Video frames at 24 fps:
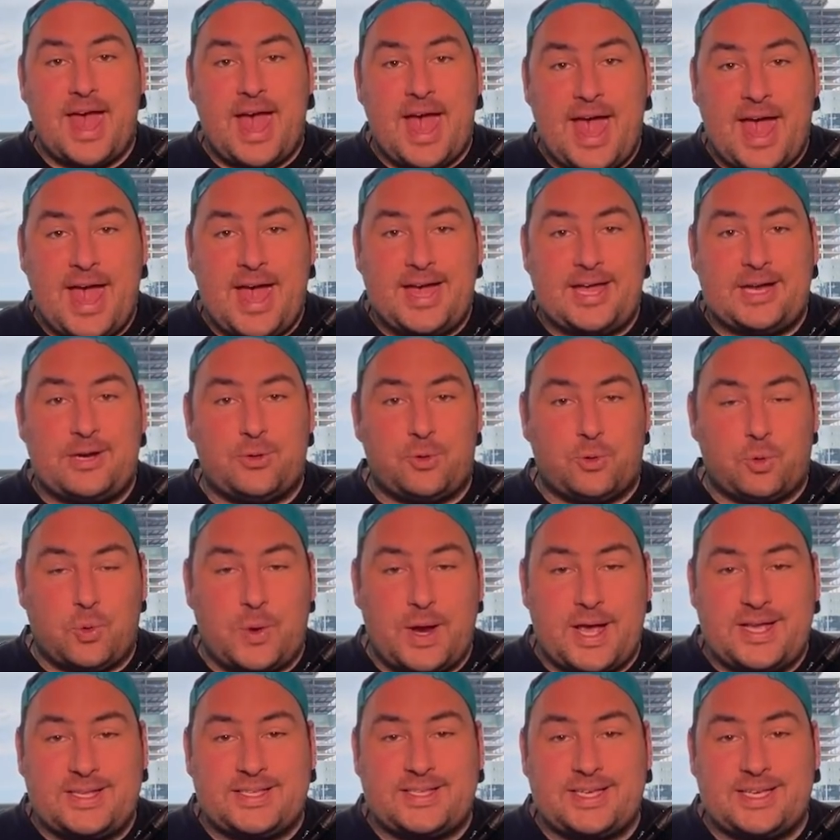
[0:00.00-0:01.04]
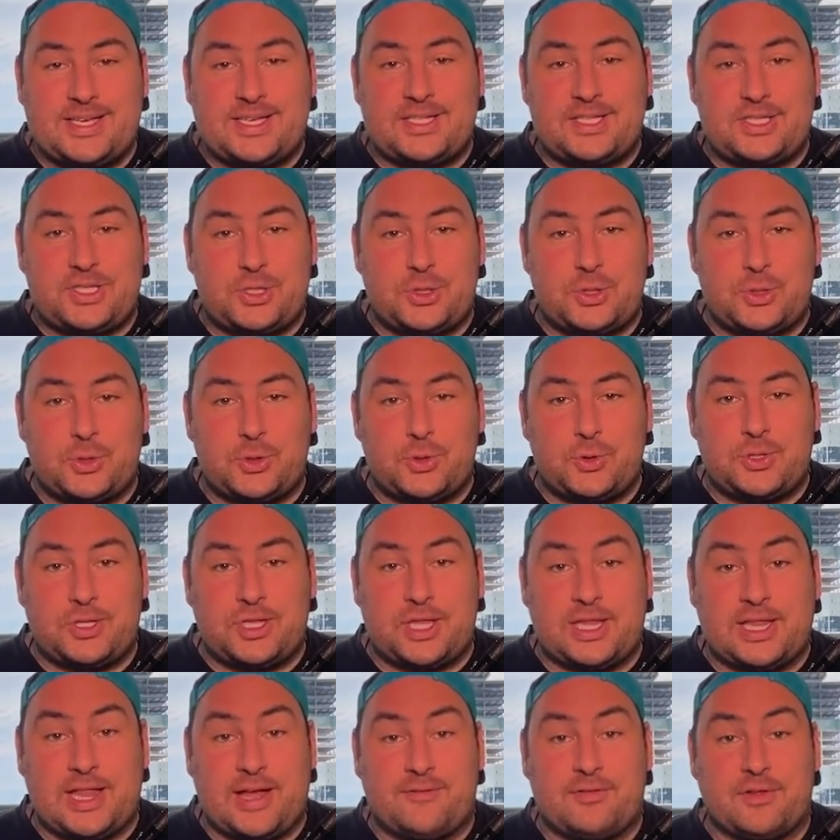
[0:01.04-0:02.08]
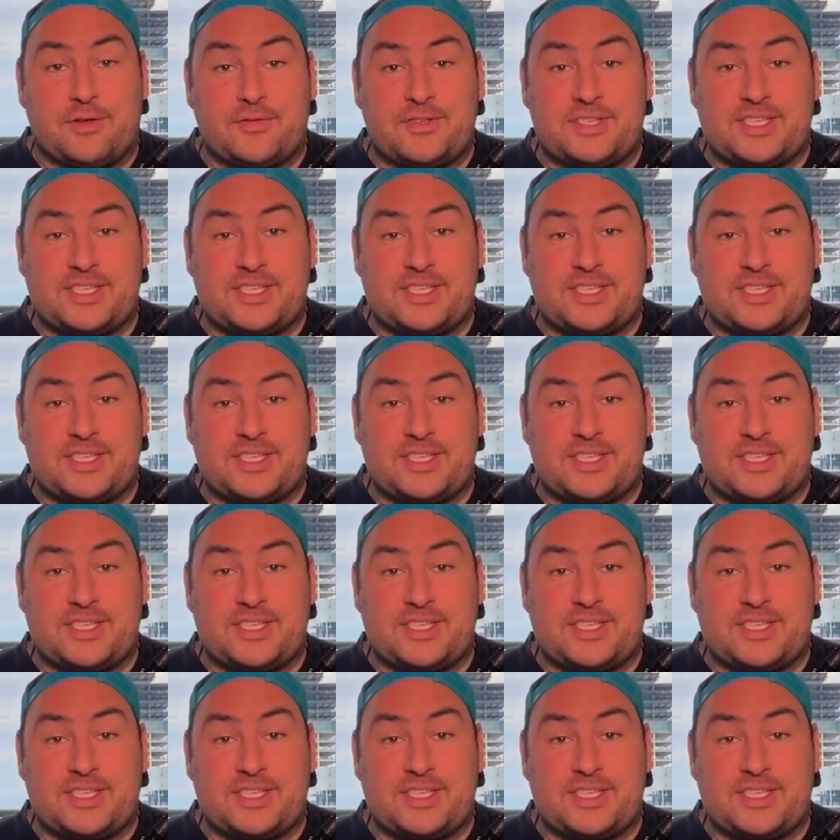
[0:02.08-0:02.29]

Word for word: and raising to the level of